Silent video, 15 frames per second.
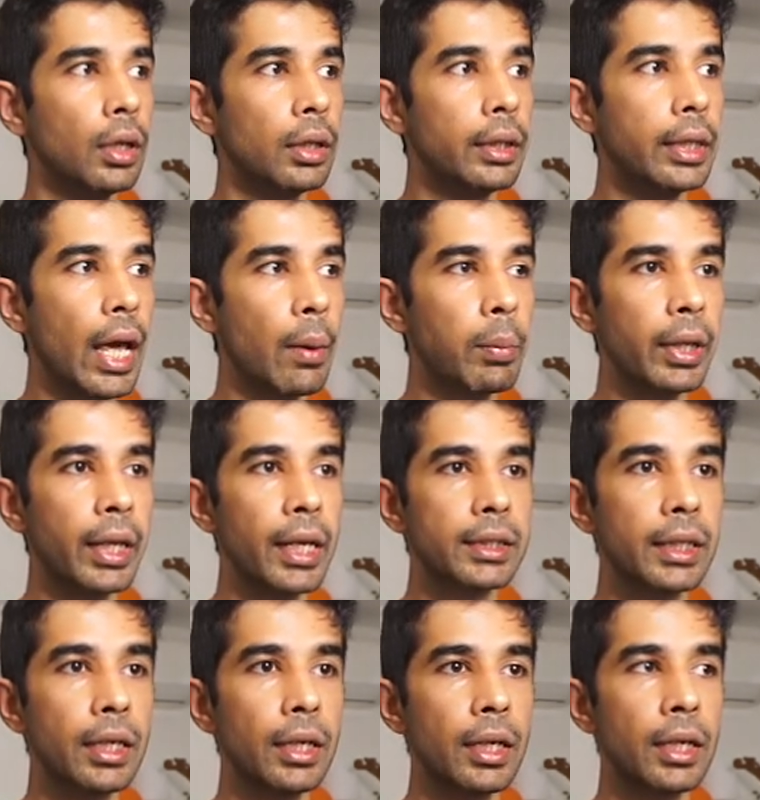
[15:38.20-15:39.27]
The
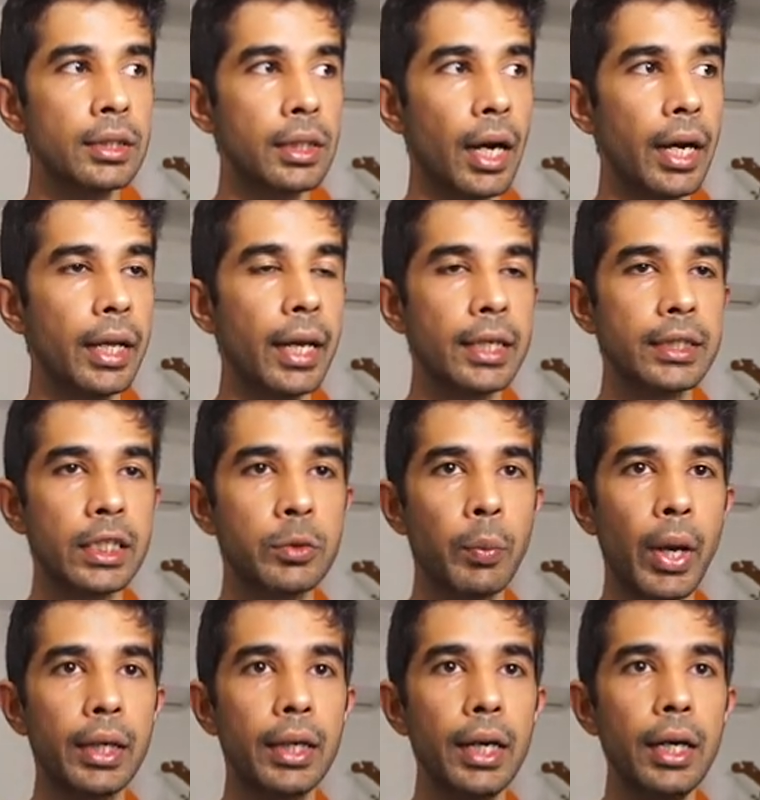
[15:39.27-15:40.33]
application is running as
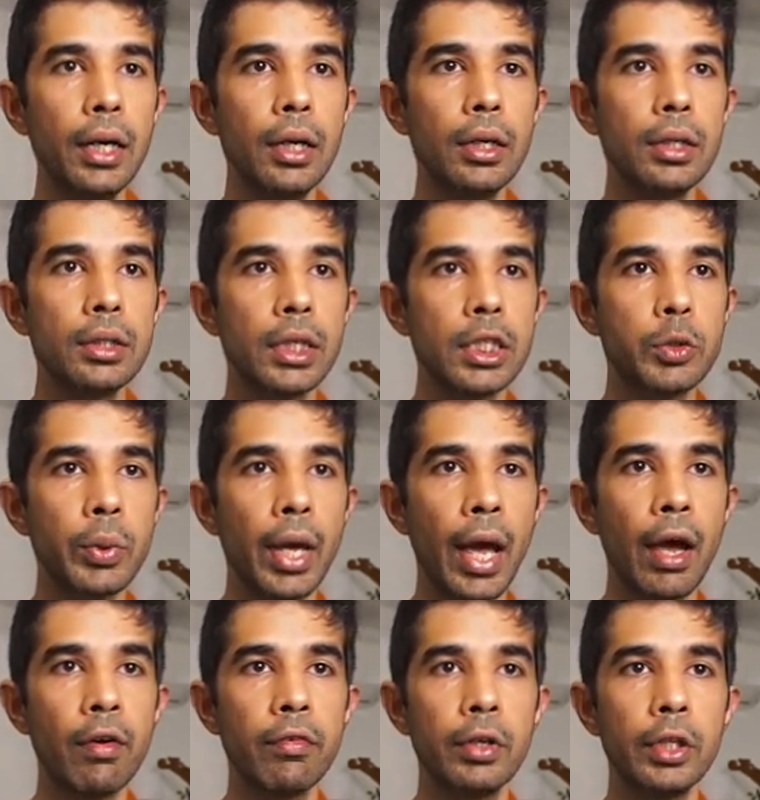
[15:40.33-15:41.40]
expected since we
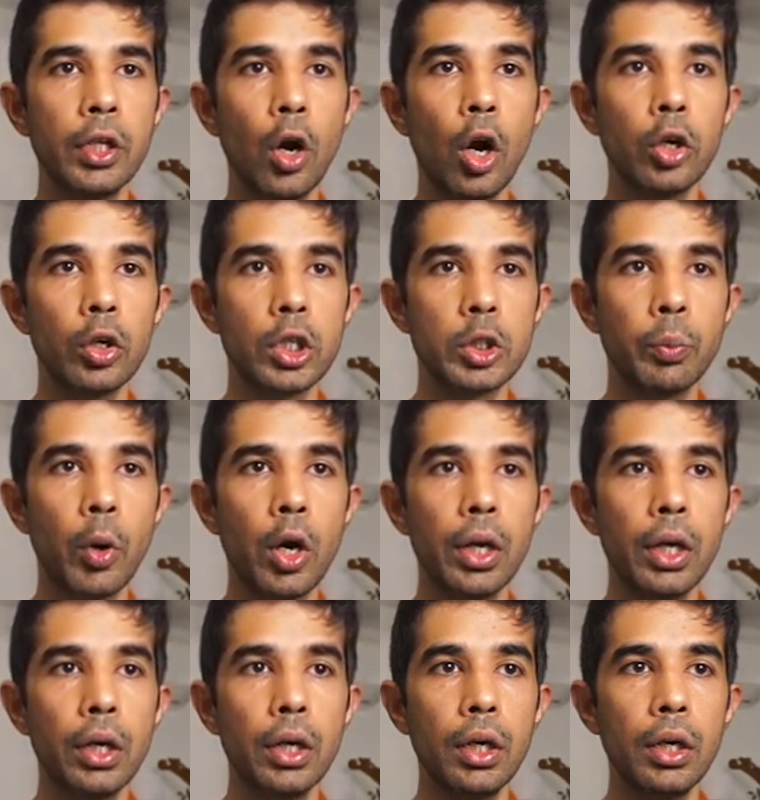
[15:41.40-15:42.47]
have the
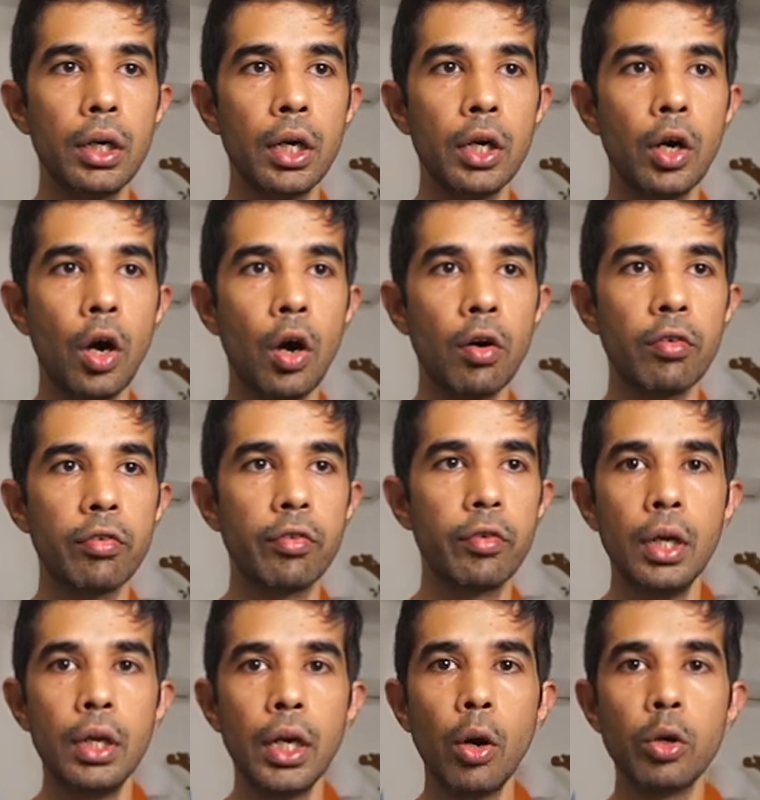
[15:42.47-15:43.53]
autoresponder turned off.
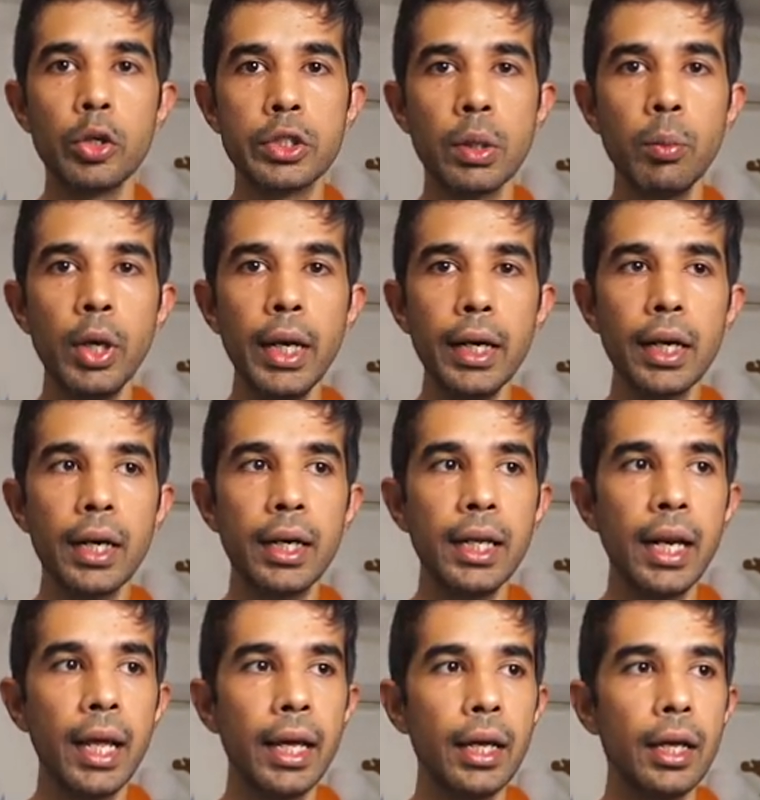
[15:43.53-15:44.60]
Now to simulate a
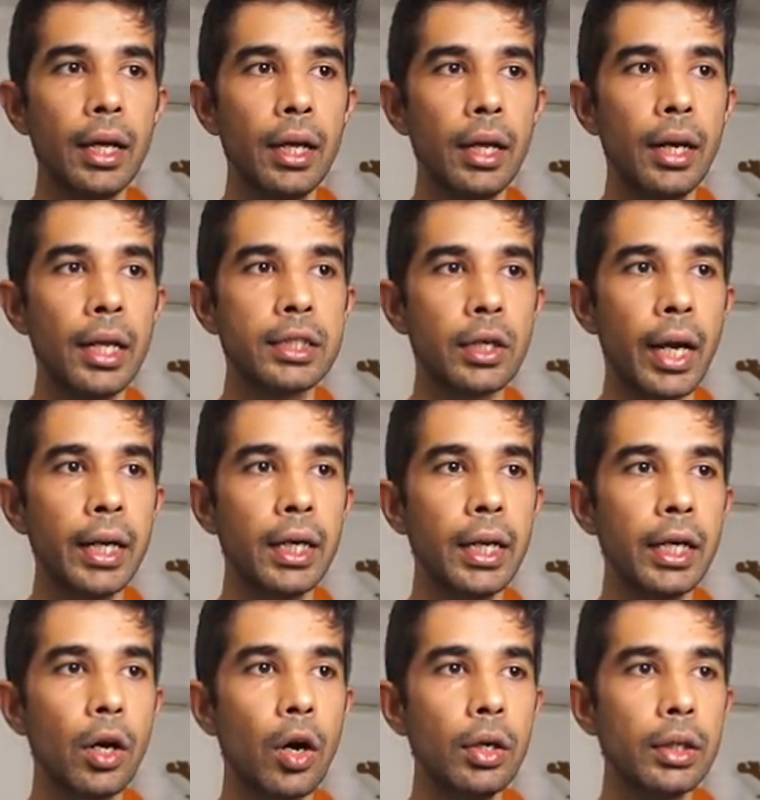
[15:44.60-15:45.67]
delay, Let's right click
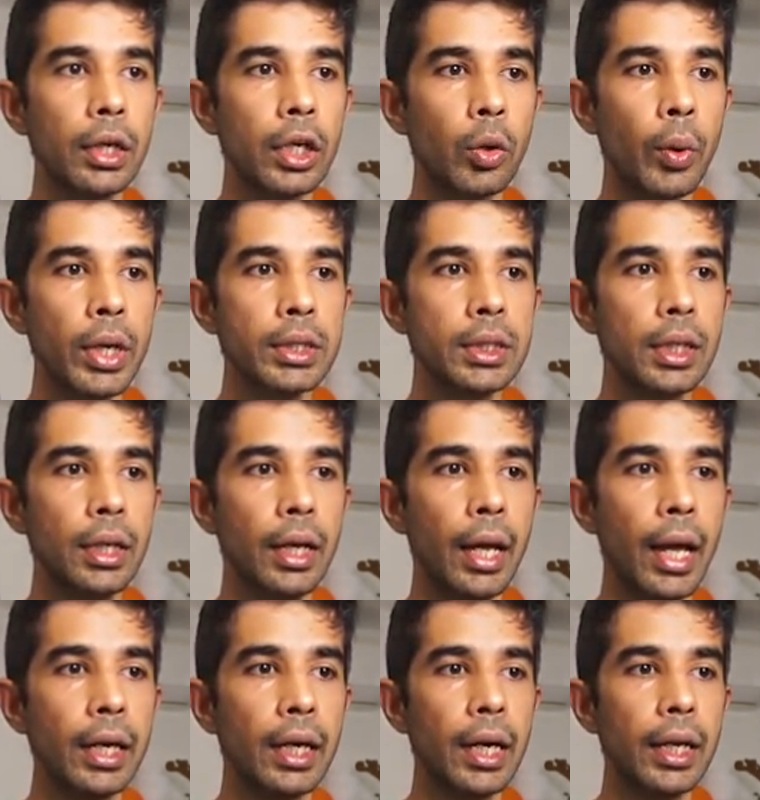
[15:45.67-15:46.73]
on the request
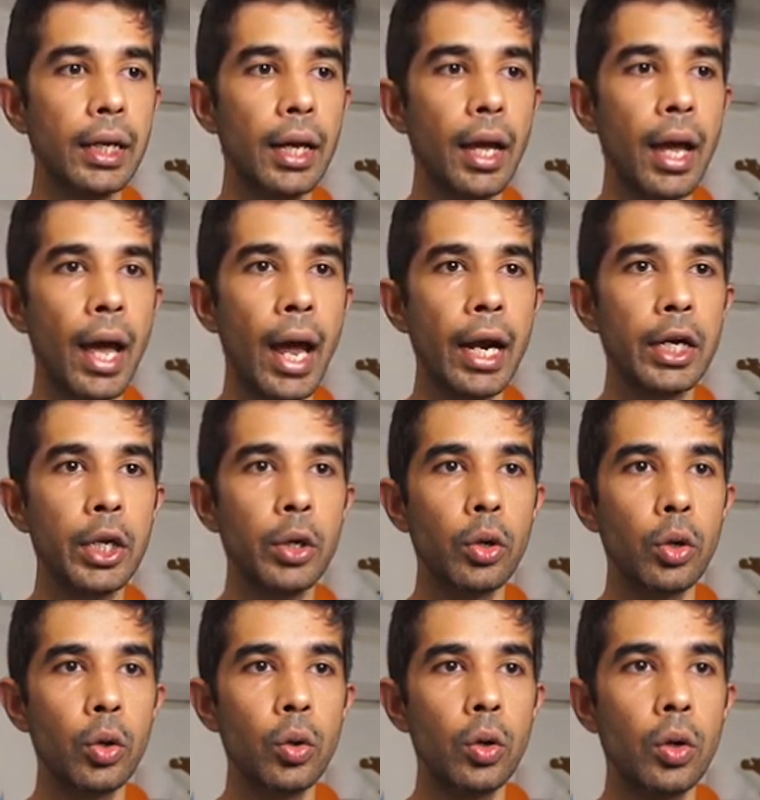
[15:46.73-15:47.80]
and click add new
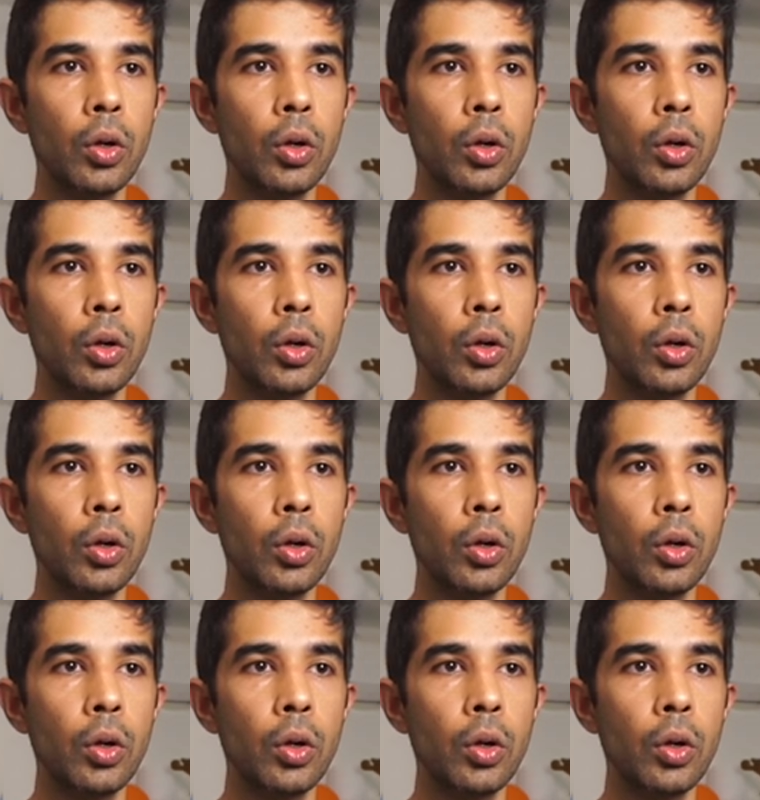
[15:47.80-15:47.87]
rule.